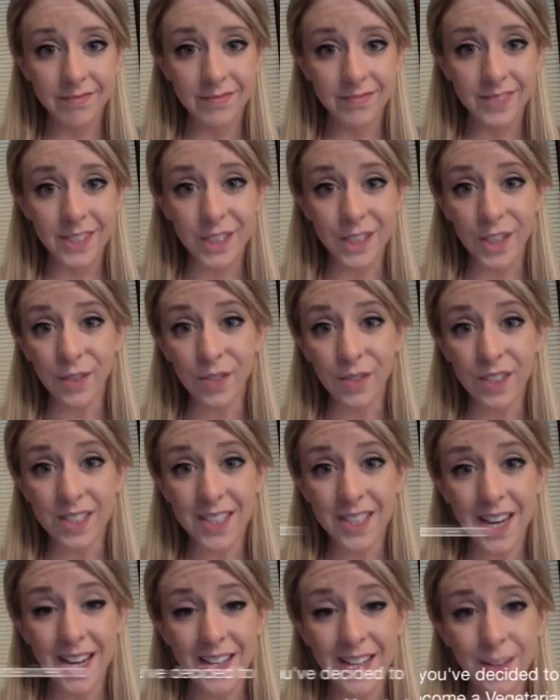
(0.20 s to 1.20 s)
So you've
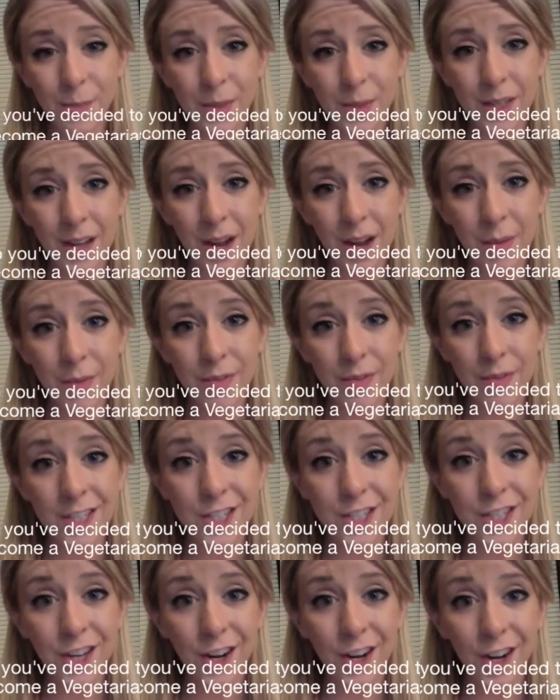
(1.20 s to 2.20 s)
decided to become a
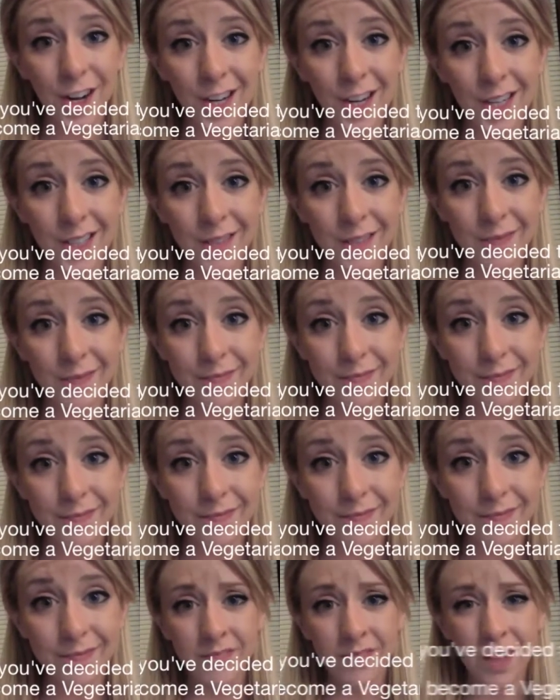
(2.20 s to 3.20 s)
vegetarian.
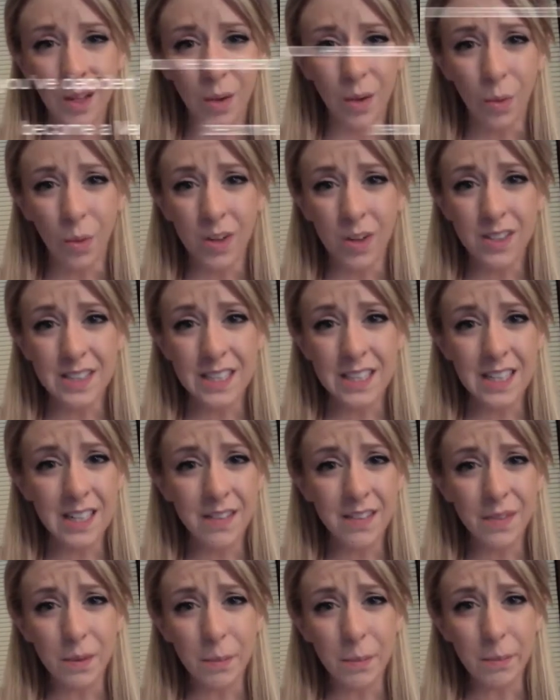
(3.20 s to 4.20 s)
What does that
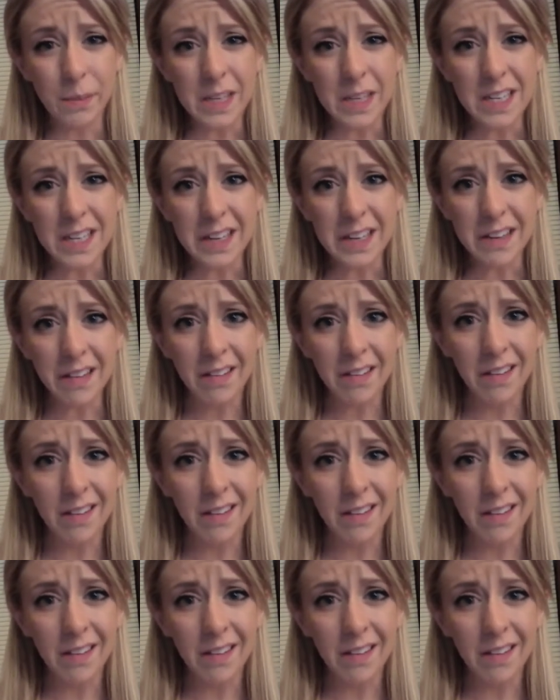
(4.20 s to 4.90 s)
even mean?